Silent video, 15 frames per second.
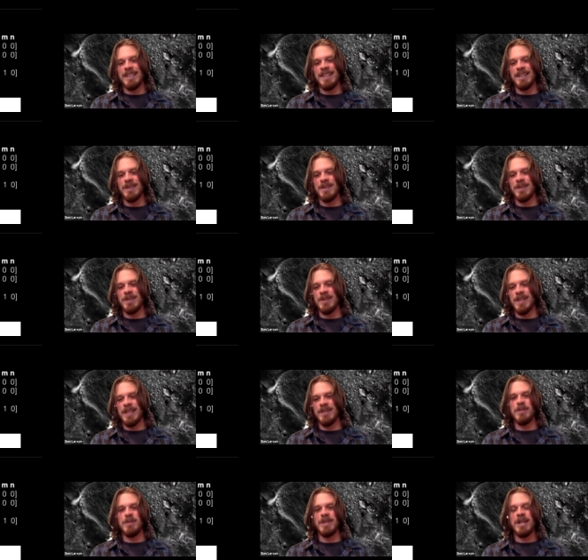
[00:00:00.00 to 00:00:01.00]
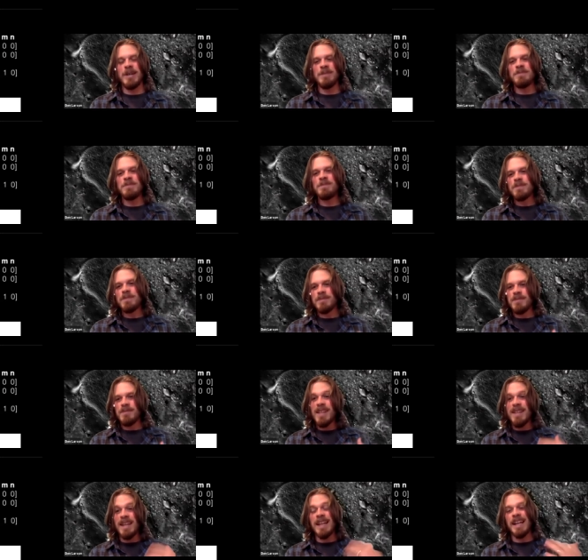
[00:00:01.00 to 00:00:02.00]
Here's a trajectory below.
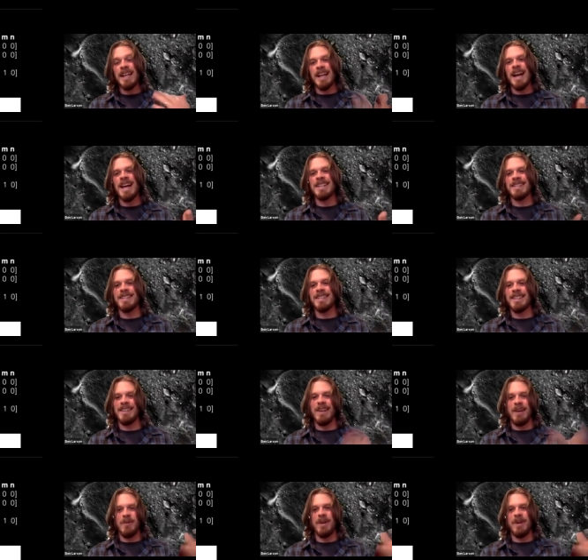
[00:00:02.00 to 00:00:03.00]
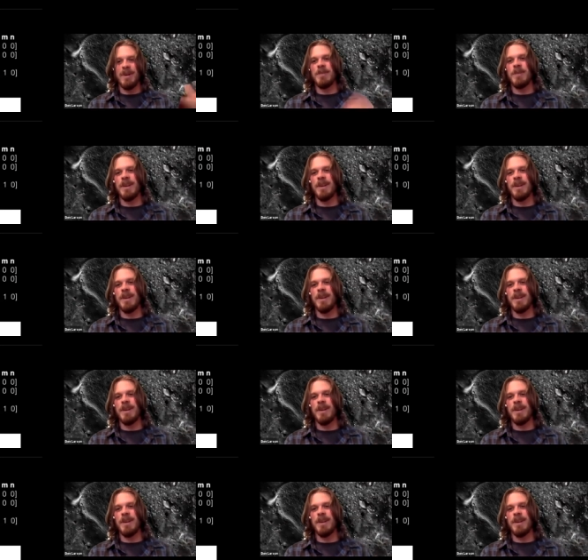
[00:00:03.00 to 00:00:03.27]
And I can ask, okay, what are, what are the